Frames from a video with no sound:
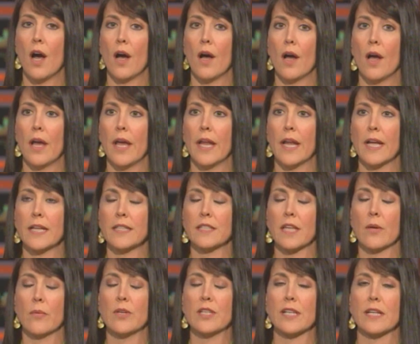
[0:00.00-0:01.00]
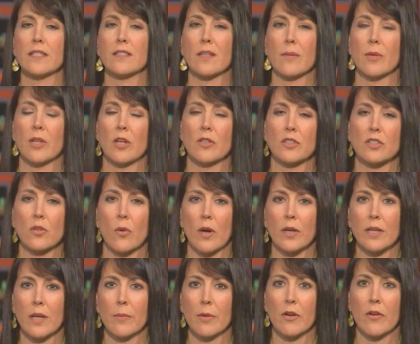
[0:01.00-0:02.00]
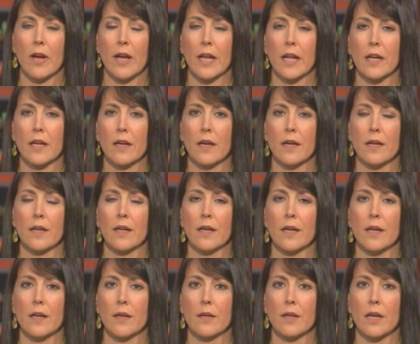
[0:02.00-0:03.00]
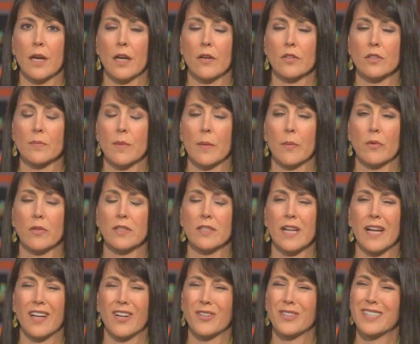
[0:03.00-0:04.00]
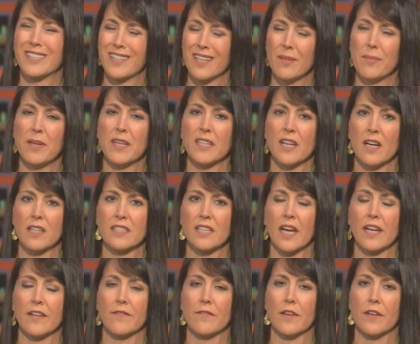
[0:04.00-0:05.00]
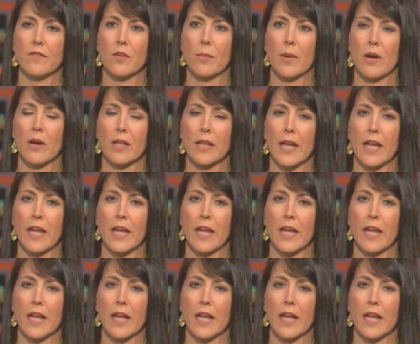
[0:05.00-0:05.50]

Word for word: uh, and I say we send some of those to our Democratic uh, uh, Congress people and senators. It's going to be a, a, tight fit for